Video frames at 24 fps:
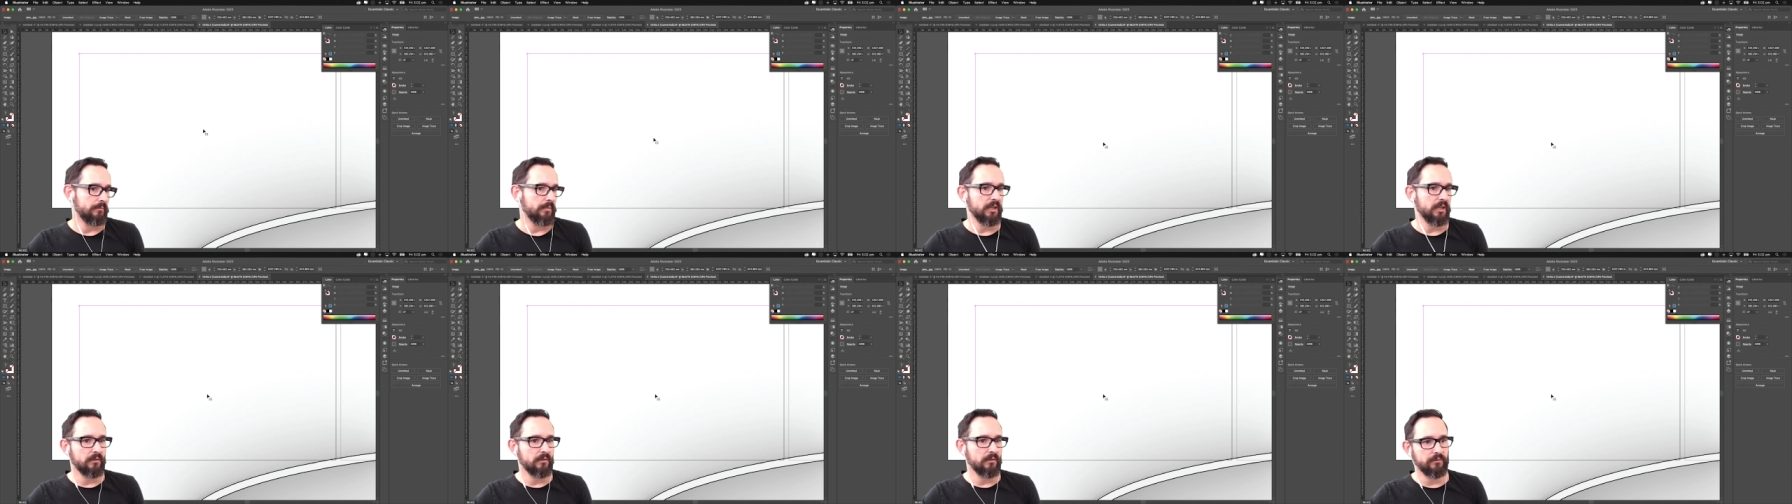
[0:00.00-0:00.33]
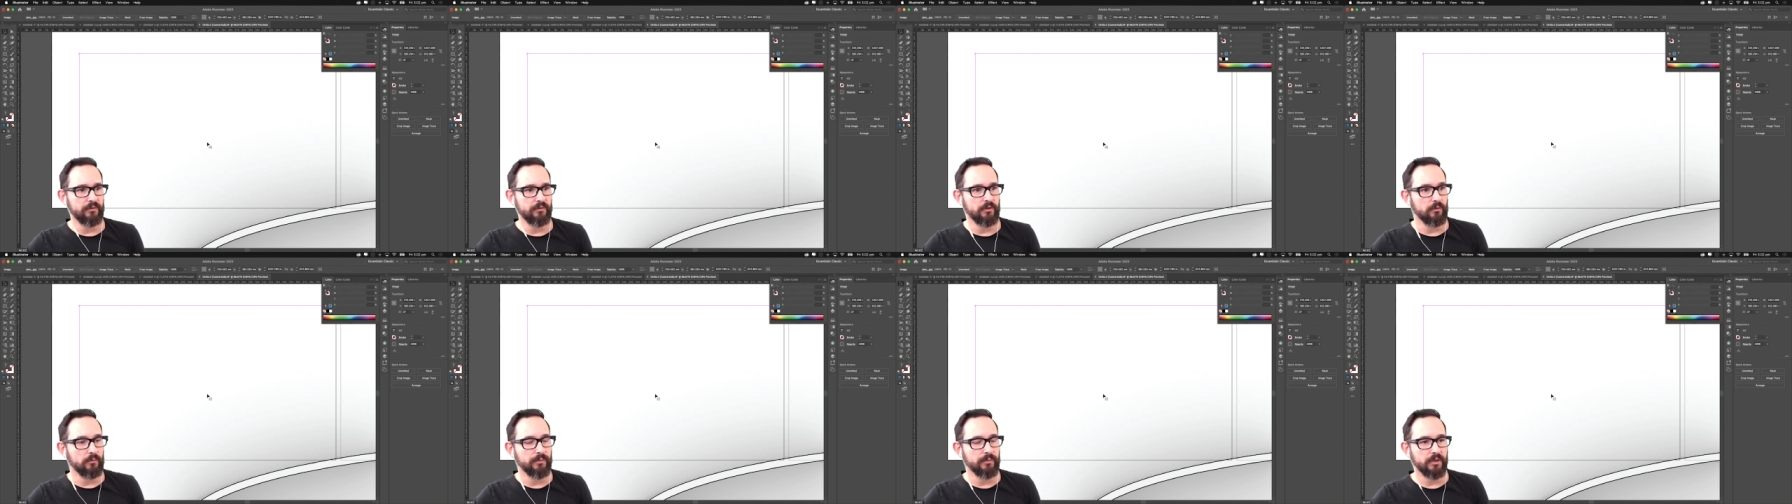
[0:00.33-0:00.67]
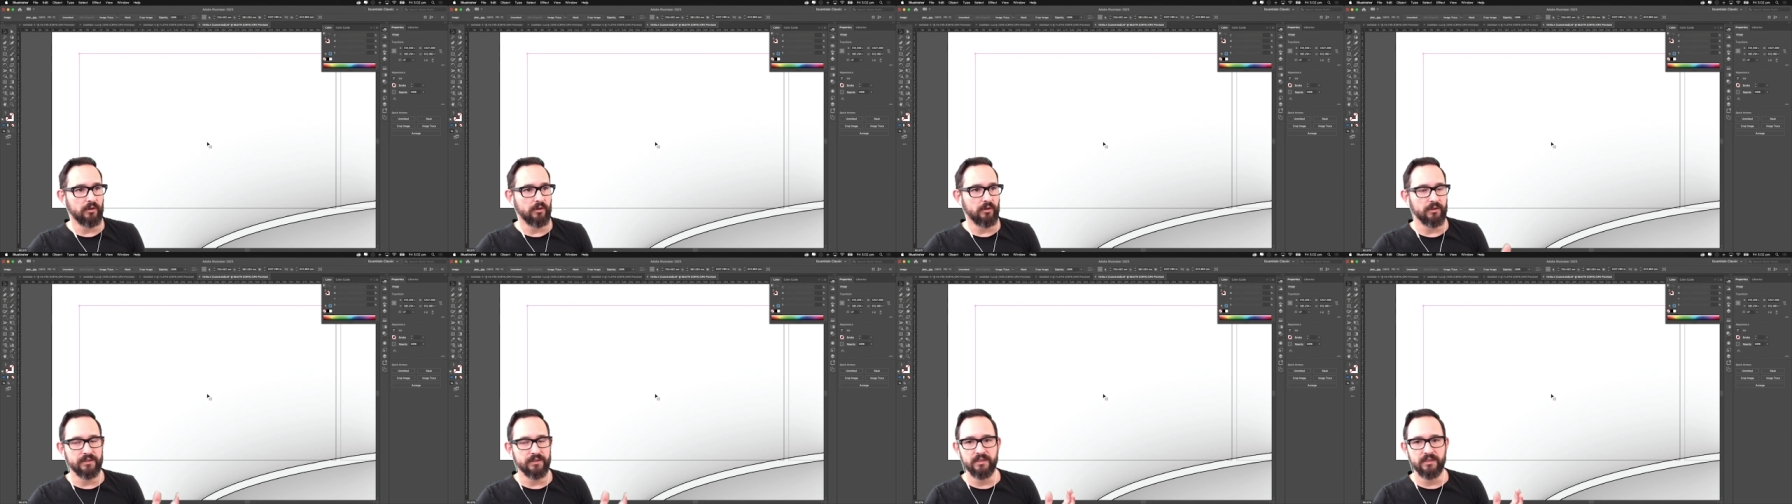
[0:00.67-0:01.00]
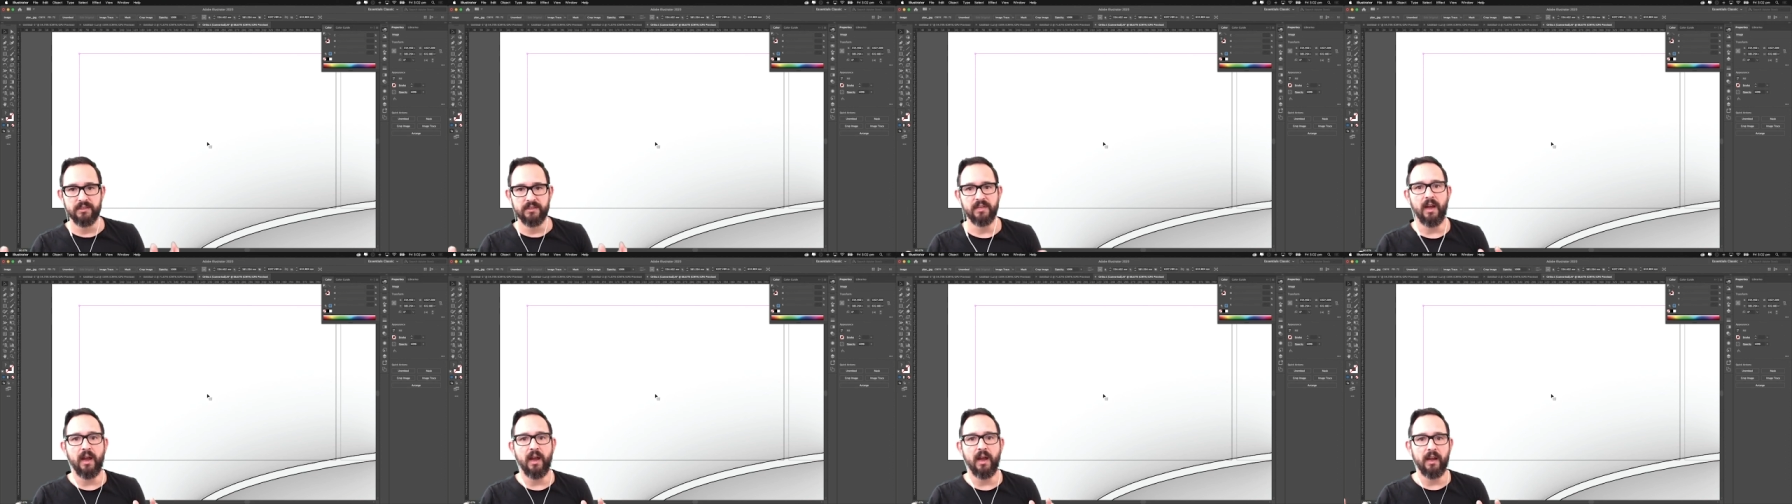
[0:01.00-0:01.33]
big view
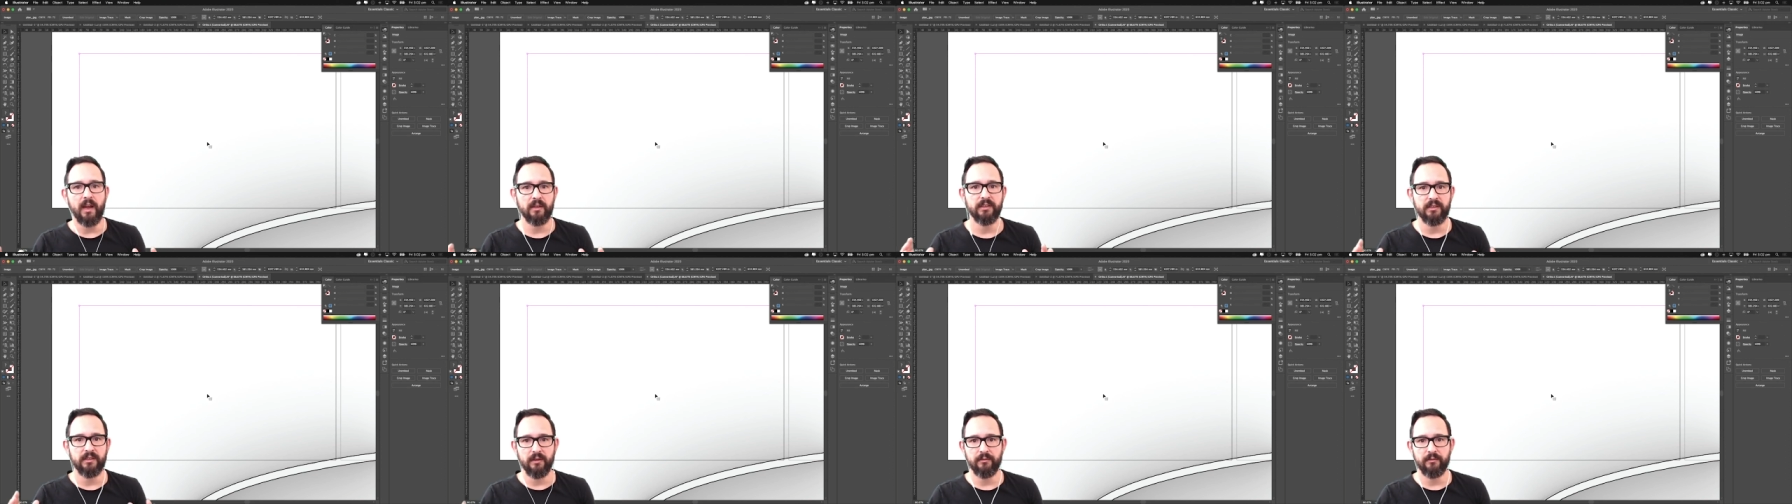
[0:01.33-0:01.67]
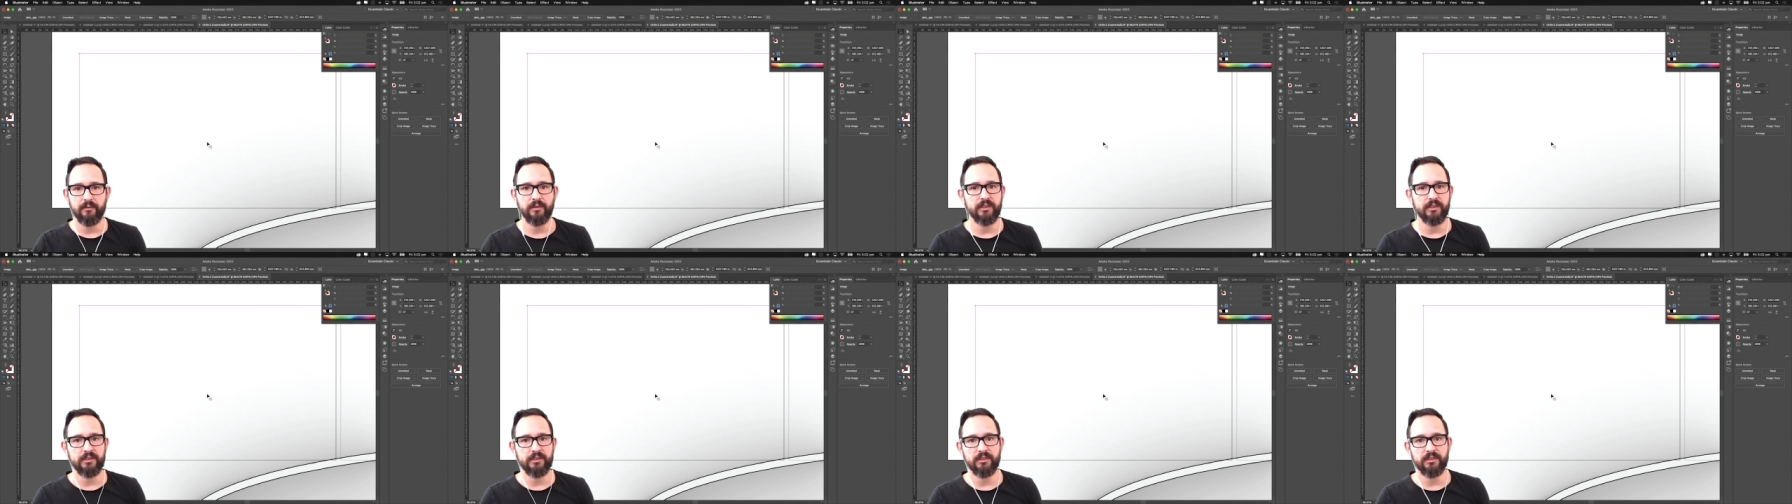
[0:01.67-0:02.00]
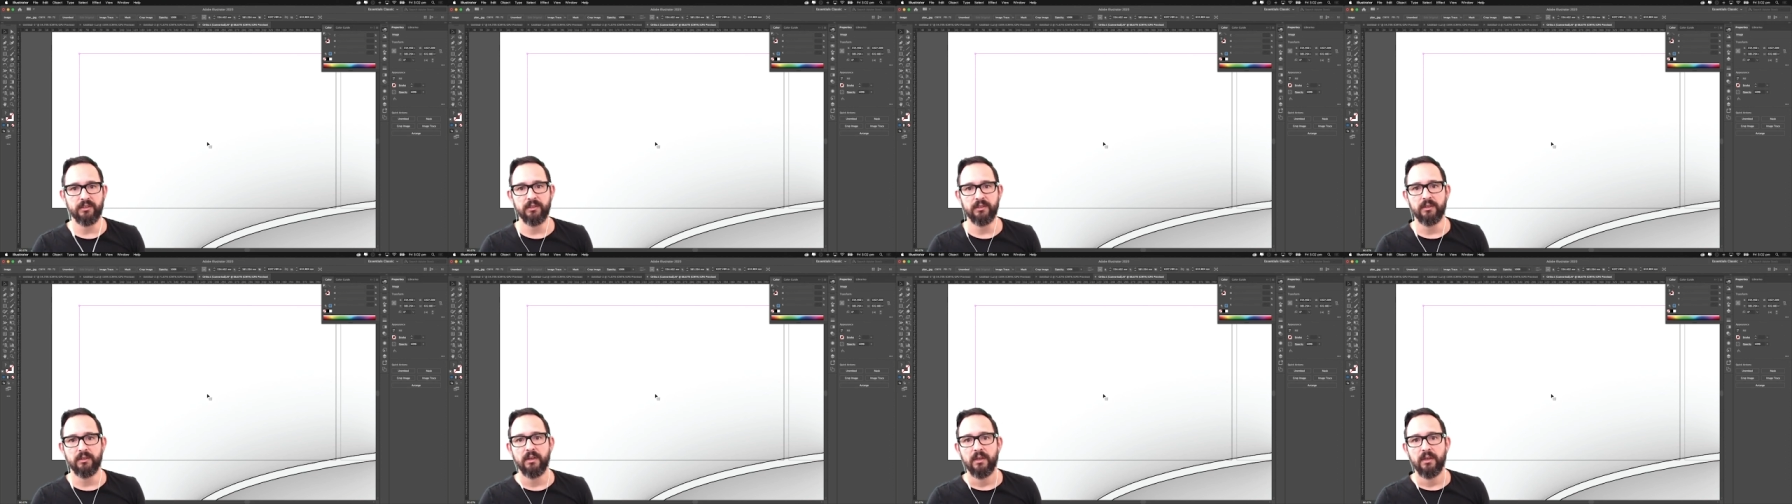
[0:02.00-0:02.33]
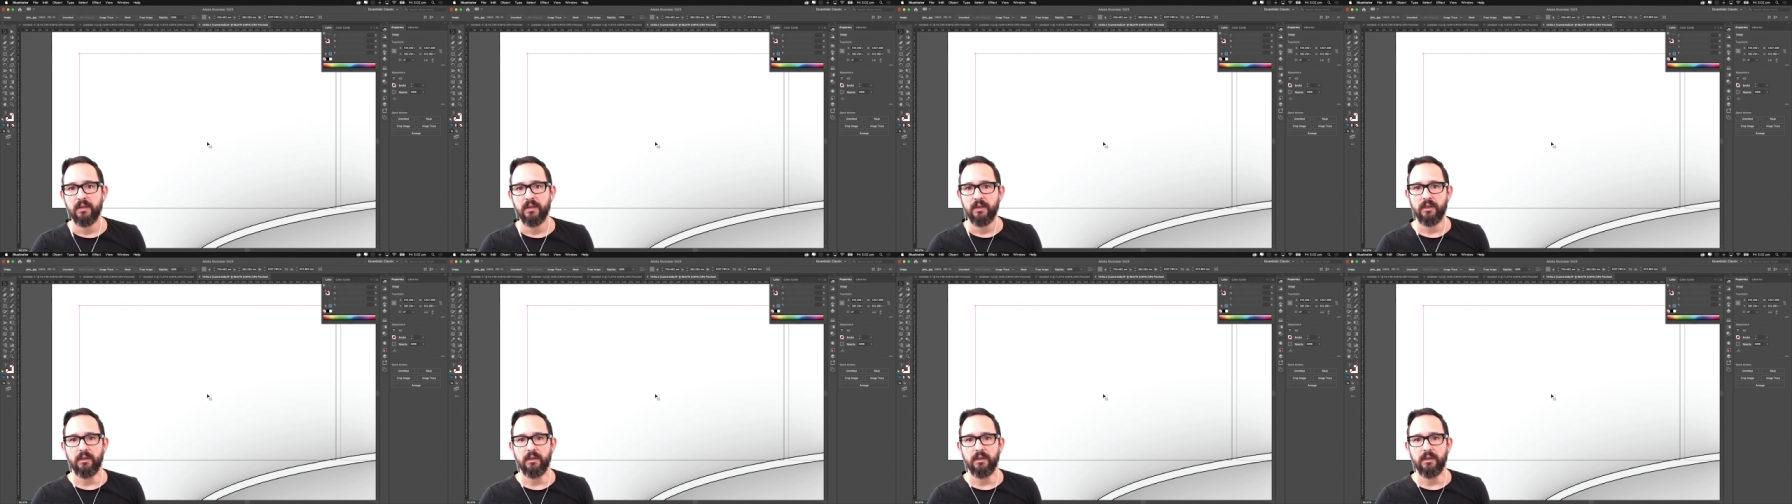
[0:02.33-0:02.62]
because it's highly definition,